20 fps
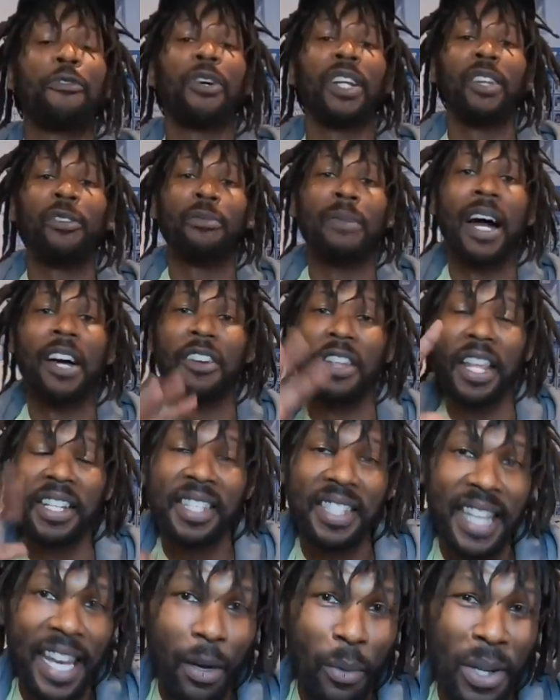friendly reminder that
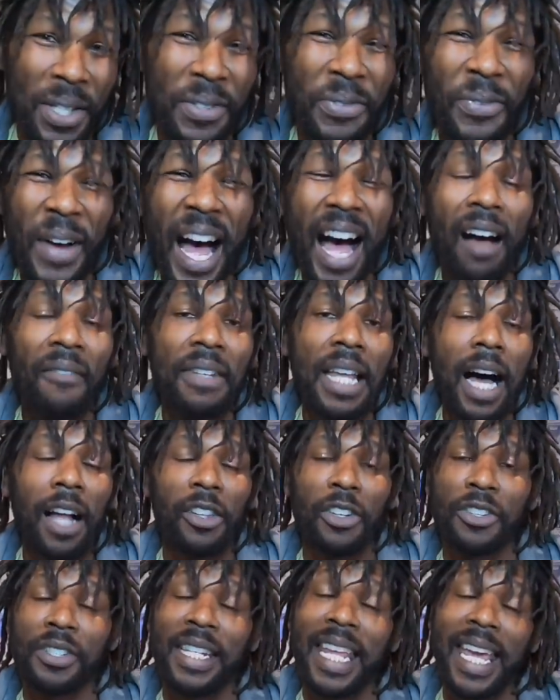today was
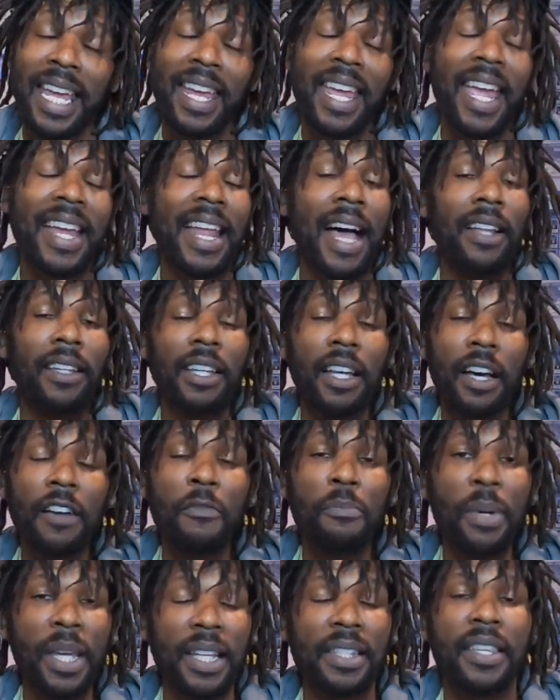$5 day, and I
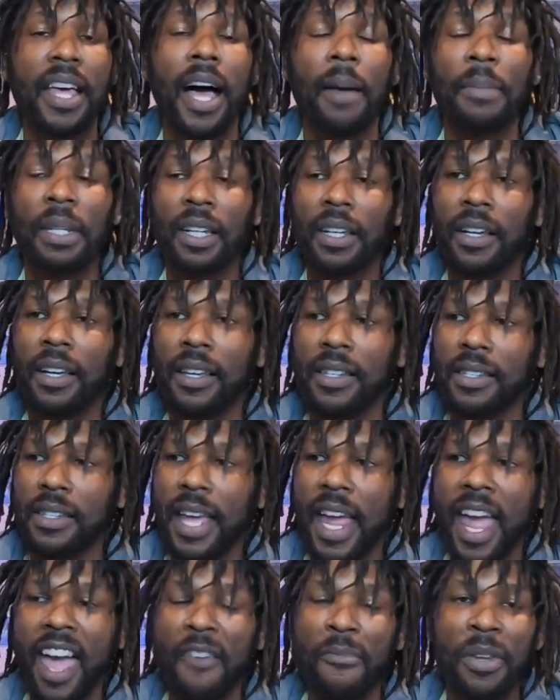love Bentham because
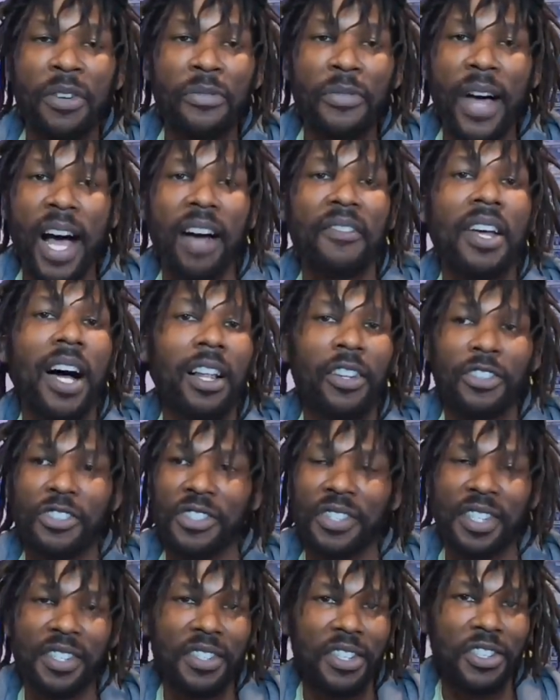they have been $5
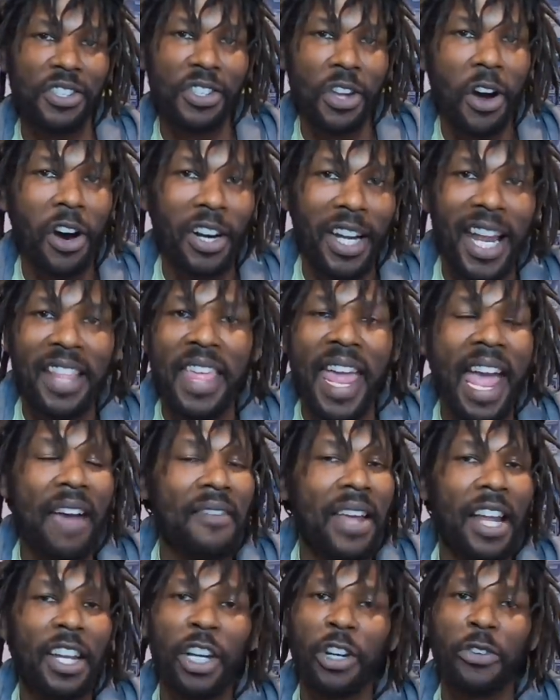since the start and they have
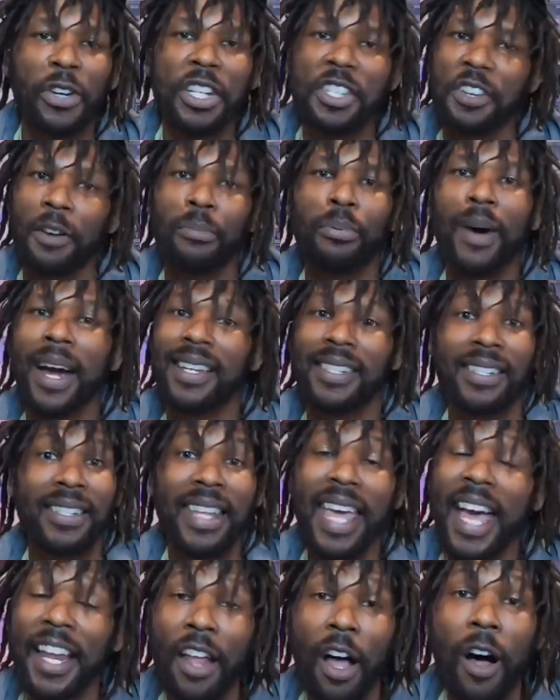not increased their prices
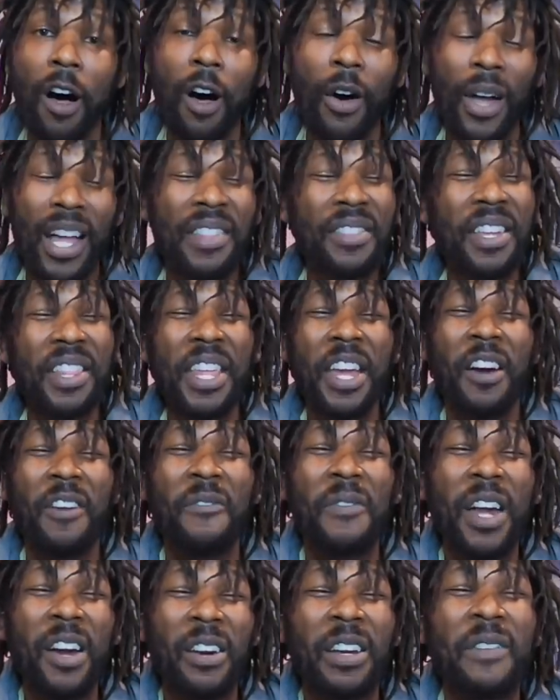at all. And then they are
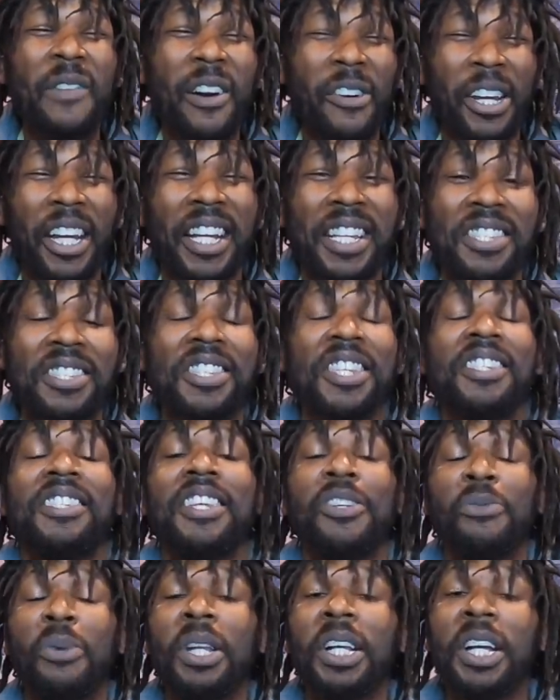very, very
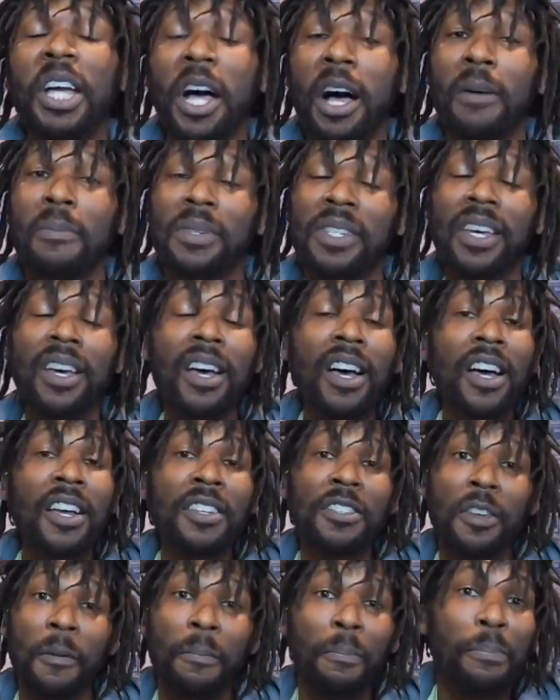consistent when it comes
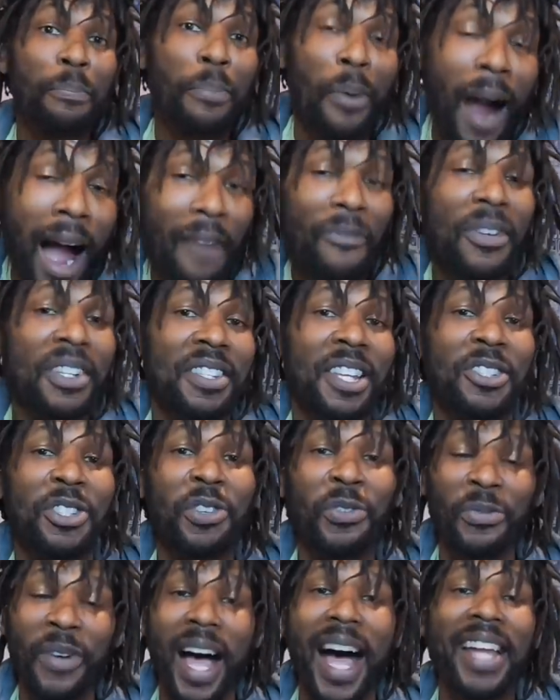to profits that
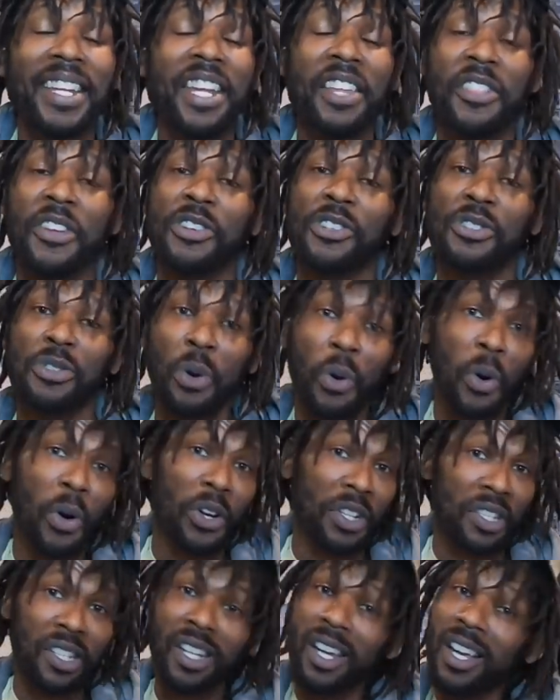you find in their
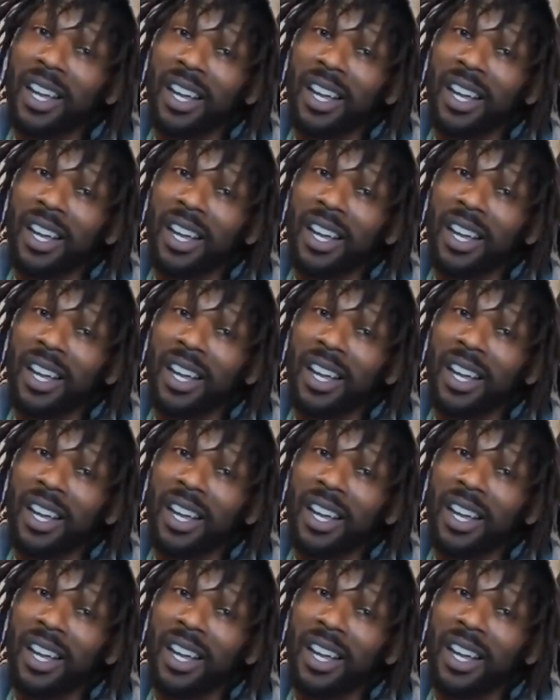stores.